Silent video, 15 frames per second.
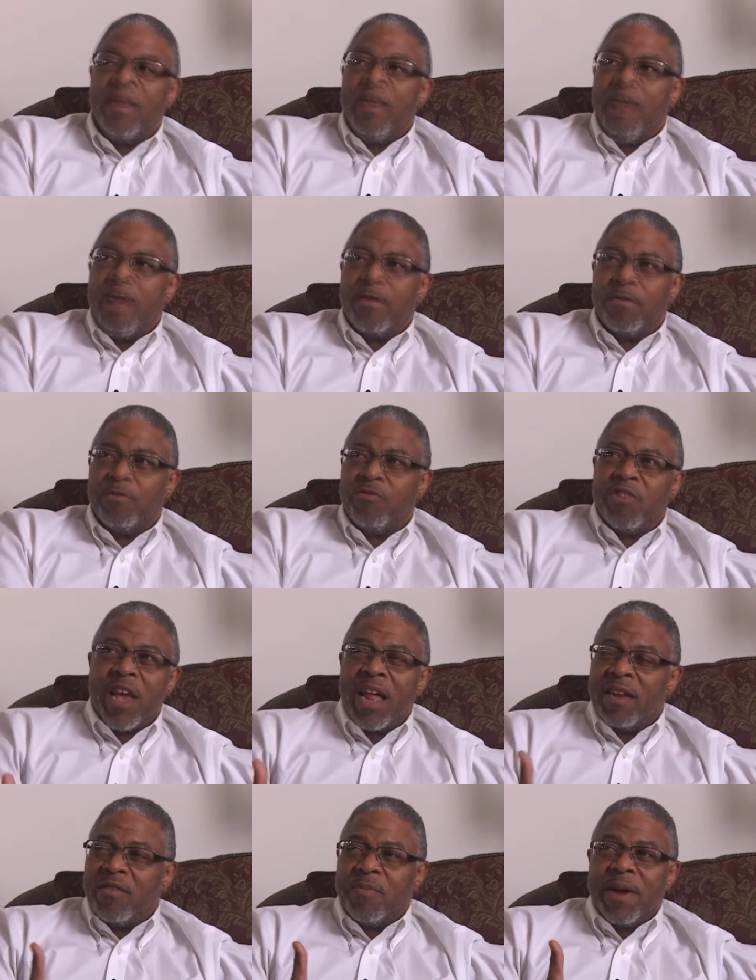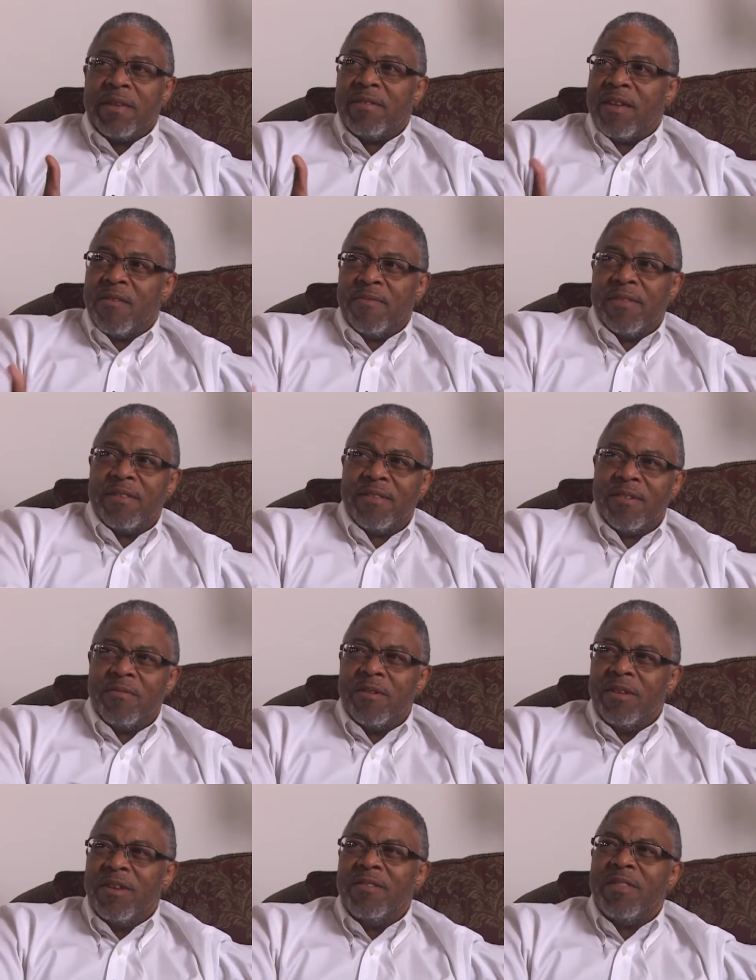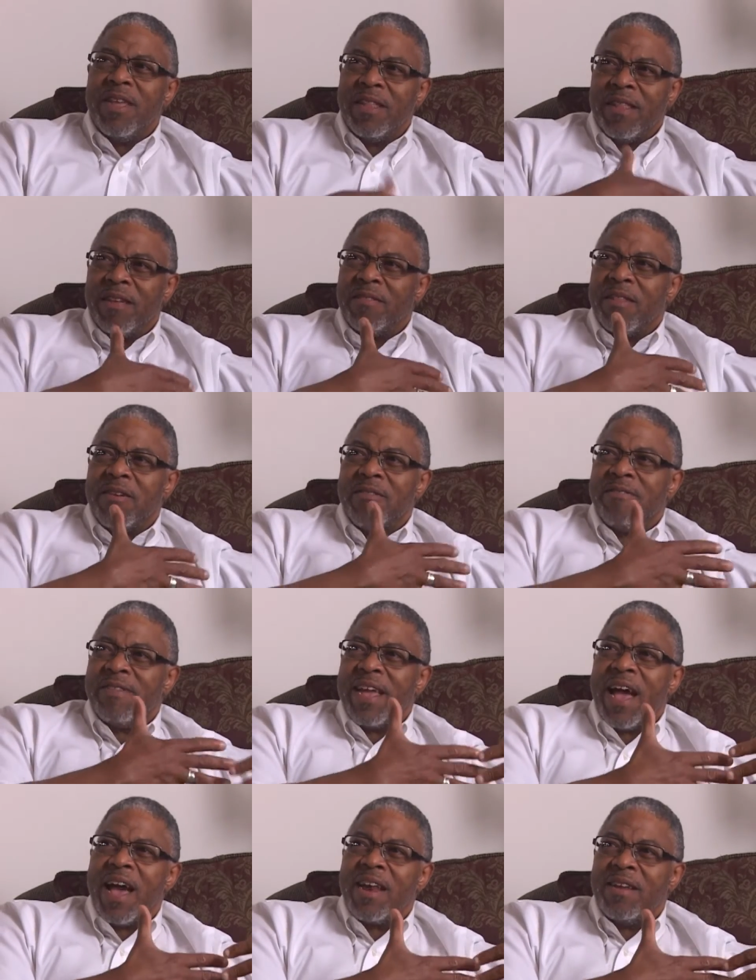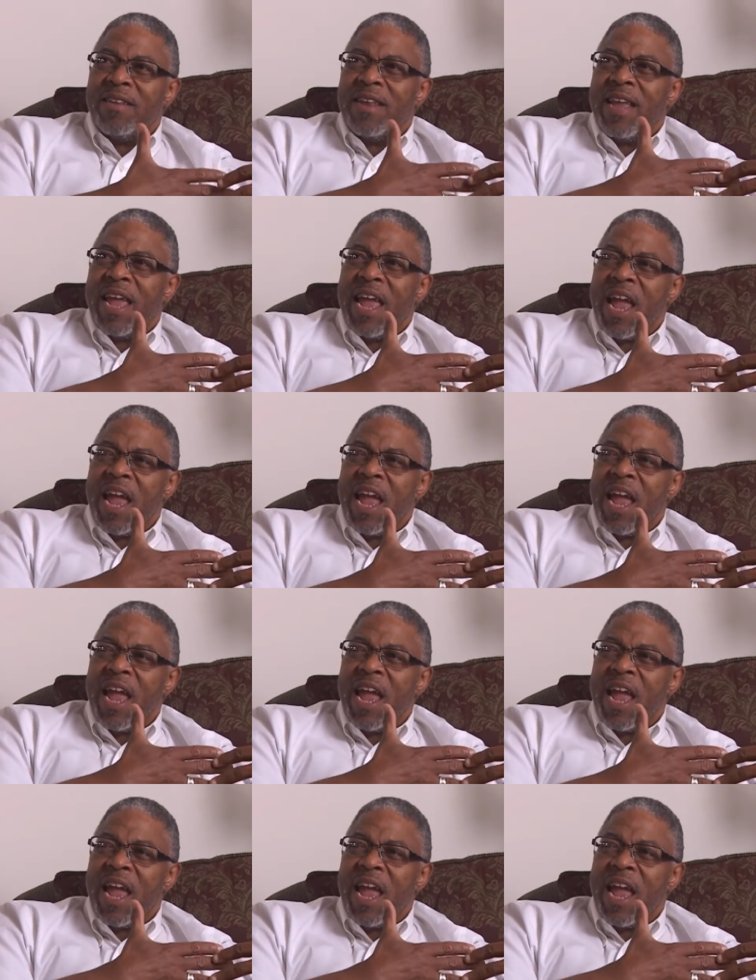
i'll challenge myself and say well you think that there is god in